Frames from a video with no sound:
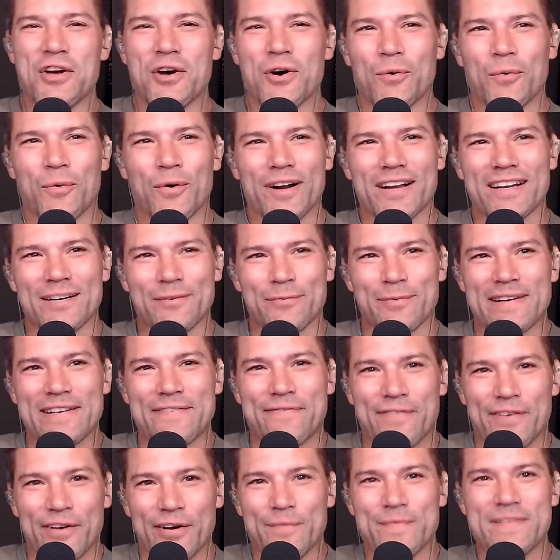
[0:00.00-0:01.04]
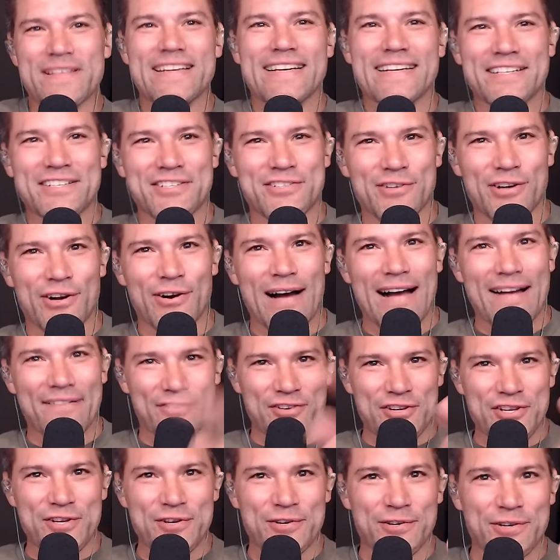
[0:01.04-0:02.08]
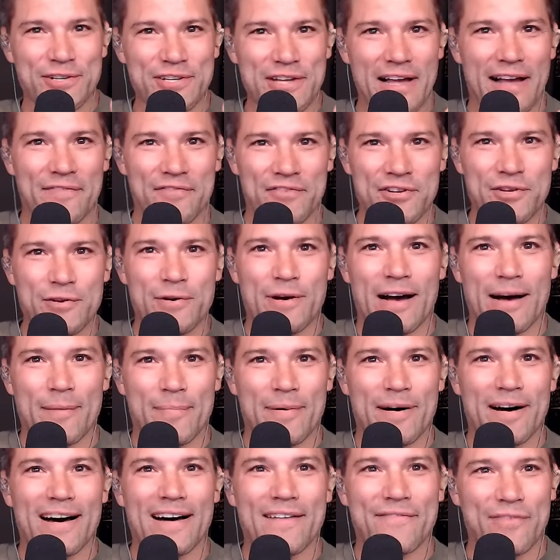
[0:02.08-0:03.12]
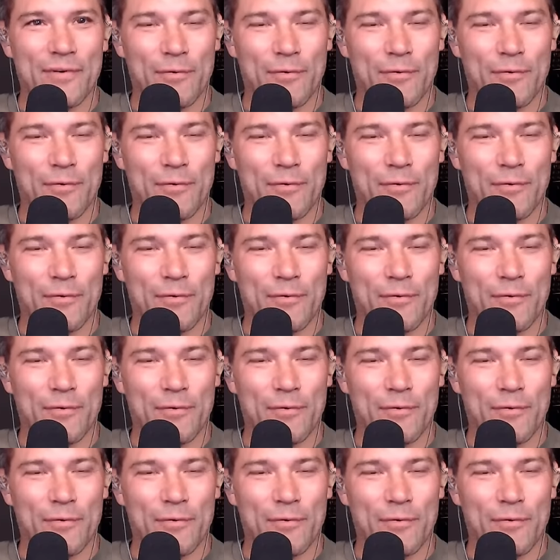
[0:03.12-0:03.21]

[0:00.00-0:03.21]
We're gonna refilm the intro after you after you hop off,